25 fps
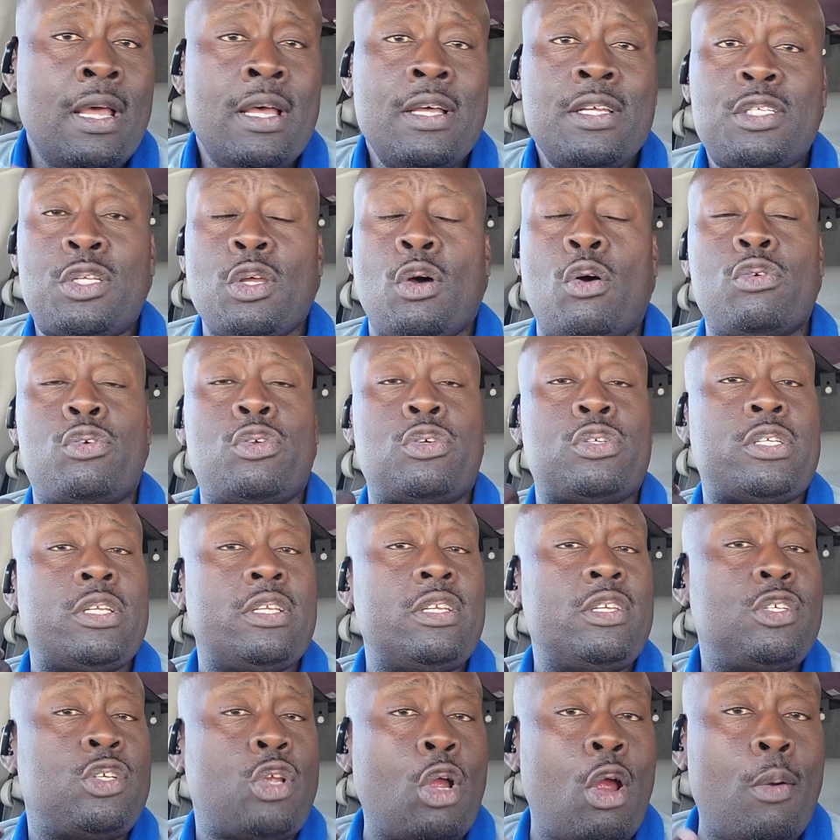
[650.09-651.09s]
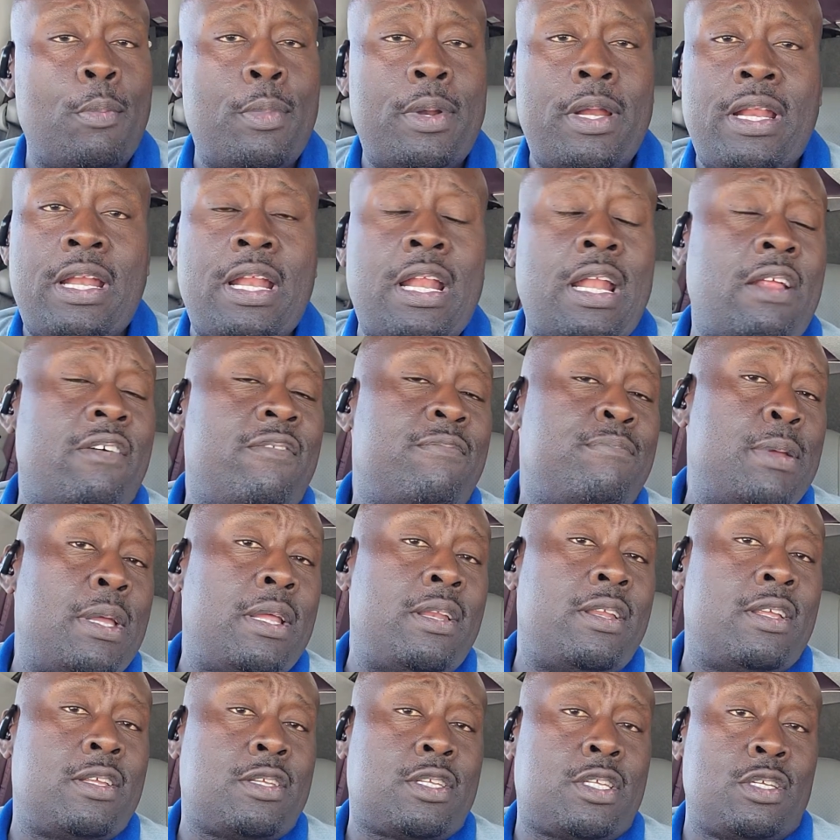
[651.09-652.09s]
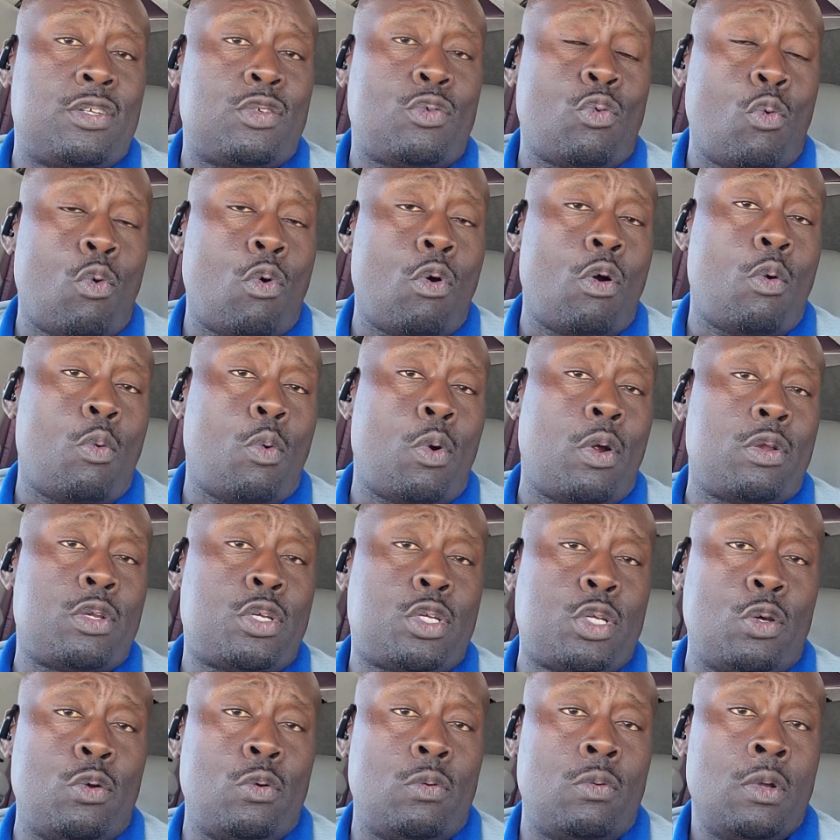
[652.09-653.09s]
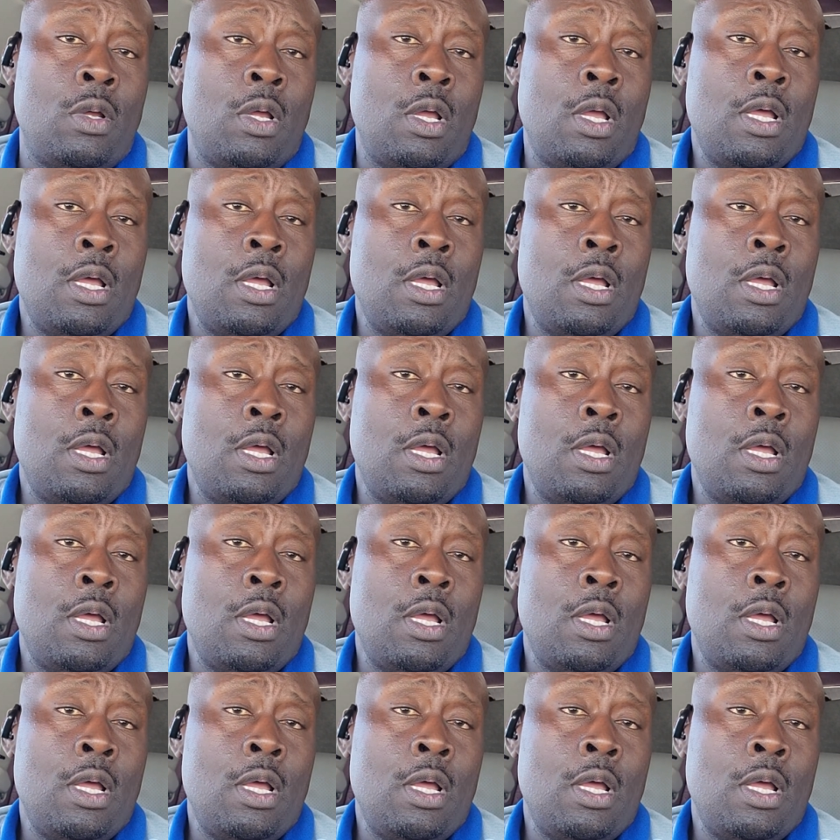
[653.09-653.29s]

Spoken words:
soldiers in Germany that have been there since World War II.